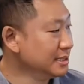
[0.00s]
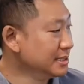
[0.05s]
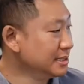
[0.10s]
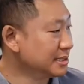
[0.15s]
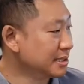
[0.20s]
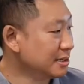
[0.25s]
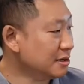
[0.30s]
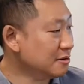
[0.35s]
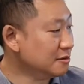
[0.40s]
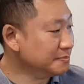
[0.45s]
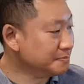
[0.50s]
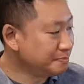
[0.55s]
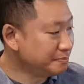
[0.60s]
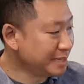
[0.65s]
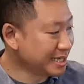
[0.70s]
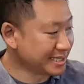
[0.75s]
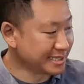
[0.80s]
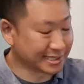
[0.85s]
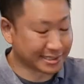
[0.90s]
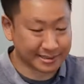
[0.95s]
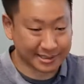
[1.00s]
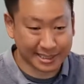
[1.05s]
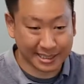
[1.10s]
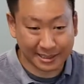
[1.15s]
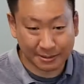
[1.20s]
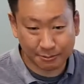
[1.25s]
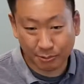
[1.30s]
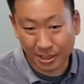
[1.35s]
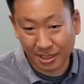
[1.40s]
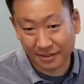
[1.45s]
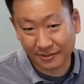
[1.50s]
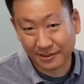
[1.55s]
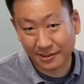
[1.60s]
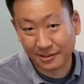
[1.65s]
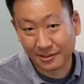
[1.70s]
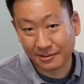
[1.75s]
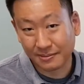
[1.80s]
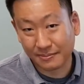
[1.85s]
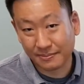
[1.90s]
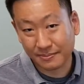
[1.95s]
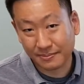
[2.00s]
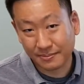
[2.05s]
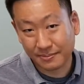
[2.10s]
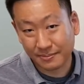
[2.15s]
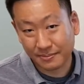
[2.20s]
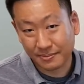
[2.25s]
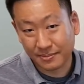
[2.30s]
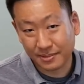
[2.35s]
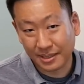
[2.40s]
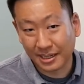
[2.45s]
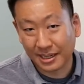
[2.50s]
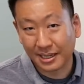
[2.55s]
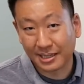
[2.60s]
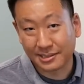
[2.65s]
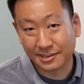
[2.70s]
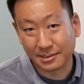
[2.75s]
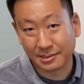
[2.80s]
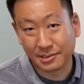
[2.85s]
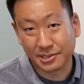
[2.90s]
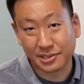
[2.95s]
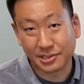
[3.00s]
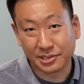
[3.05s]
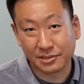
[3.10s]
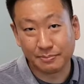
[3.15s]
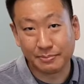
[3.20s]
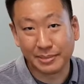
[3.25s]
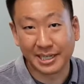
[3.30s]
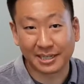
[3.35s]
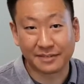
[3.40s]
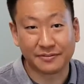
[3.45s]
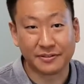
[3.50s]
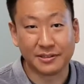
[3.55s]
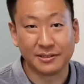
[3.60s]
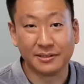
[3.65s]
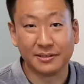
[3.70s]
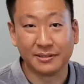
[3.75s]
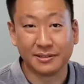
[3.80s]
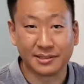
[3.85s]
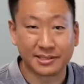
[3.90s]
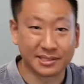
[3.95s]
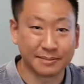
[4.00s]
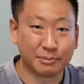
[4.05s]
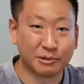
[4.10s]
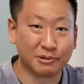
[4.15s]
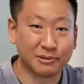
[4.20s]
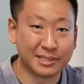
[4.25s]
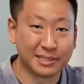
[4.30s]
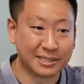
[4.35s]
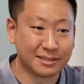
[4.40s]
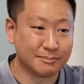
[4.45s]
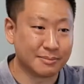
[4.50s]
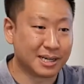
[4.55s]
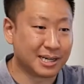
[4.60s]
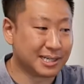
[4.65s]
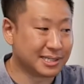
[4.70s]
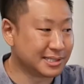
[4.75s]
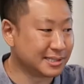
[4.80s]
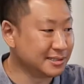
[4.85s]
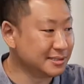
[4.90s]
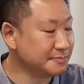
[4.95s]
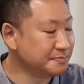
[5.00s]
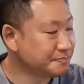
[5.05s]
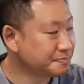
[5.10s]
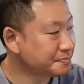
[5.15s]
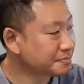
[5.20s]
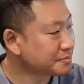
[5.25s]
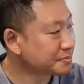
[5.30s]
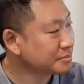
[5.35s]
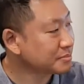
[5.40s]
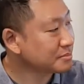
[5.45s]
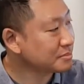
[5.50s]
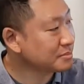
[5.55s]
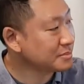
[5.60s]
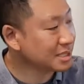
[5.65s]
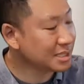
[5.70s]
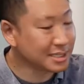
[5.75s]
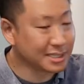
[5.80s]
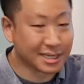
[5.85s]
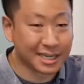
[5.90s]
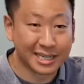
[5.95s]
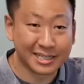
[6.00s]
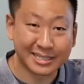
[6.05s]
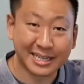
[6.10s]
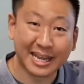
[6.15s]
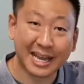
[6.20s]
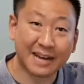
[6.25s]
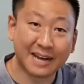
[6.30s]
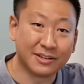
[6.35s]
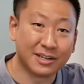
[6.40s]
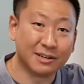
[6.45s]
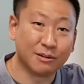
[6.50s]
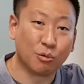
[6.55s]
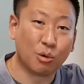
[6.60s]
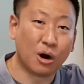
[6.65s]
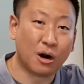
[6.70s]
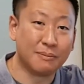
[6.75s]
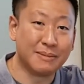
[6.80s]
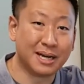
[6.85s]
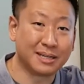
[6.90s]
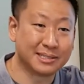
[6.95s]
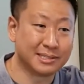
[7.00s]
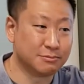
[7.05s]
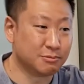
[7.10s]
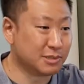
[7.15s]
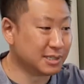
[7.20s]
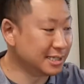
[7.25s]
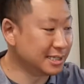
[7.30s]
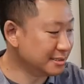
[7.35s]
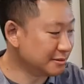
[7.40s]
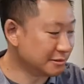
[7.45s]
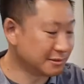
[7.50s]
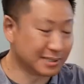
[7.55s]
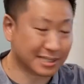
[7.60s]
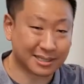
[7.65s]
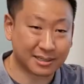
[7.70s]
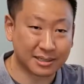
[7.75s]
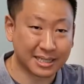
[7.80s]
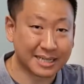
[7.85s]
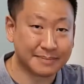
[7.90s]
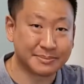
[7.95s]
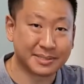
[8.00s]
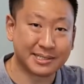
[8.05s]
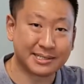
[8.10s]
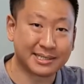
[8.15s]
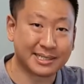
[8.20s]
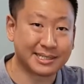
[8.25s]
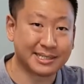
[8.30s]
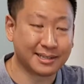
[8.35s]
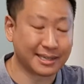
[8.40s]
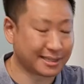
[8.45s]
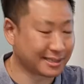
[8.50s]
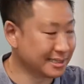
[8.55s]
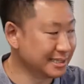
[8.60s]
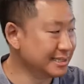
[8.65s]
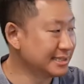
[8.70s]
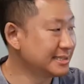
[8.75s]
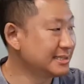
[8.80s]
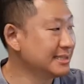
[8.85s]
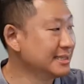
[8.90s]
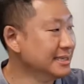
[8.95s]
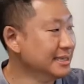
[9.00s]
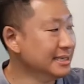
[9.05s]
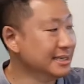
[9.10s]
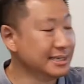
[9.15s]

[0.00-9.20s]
So basically, whatever solution you pick for supporting your monitor, they have a wall-mounted one or a clamp design like this.